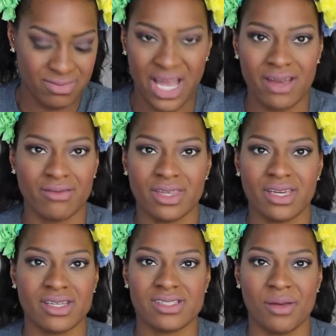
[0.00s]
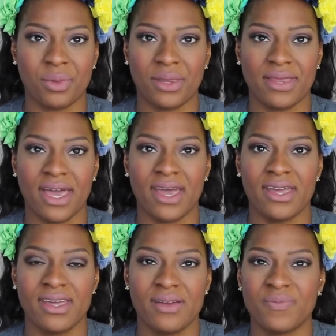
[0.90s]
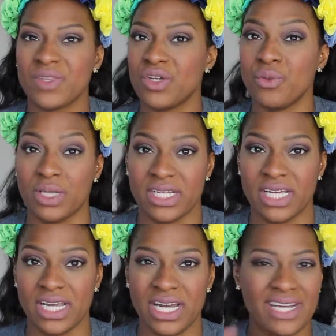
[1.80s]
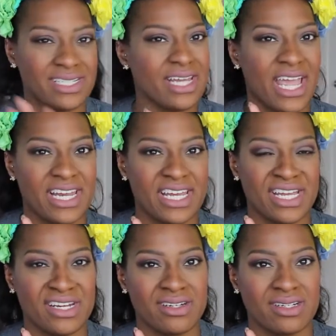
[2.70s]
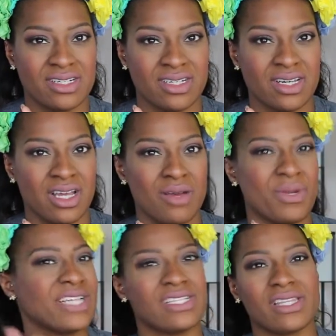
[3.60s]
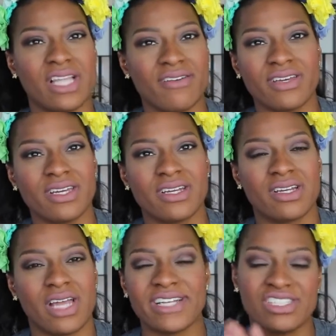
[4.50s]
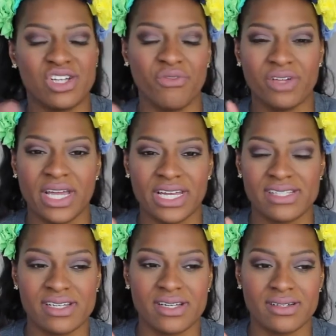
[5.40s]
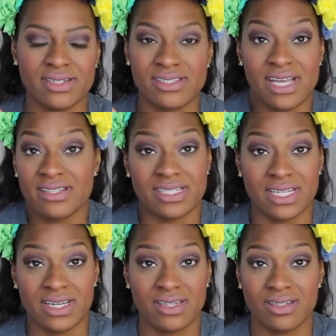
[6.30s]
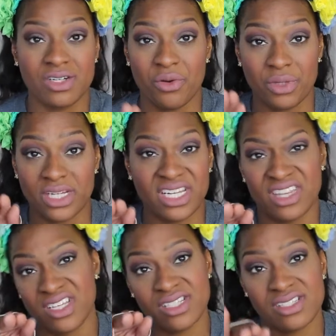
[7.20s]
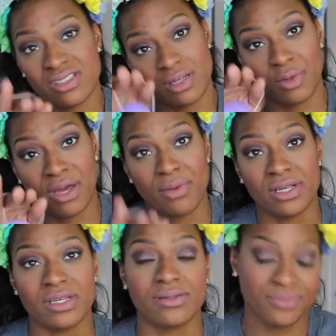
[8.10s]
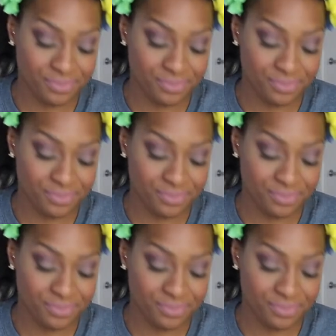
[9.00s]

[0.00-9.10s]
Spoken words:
I don't think it's something that you really need. I didn't hate it, but I didn't love it. I just don't feel like it's a necessity. You don't really need this, in my opinion.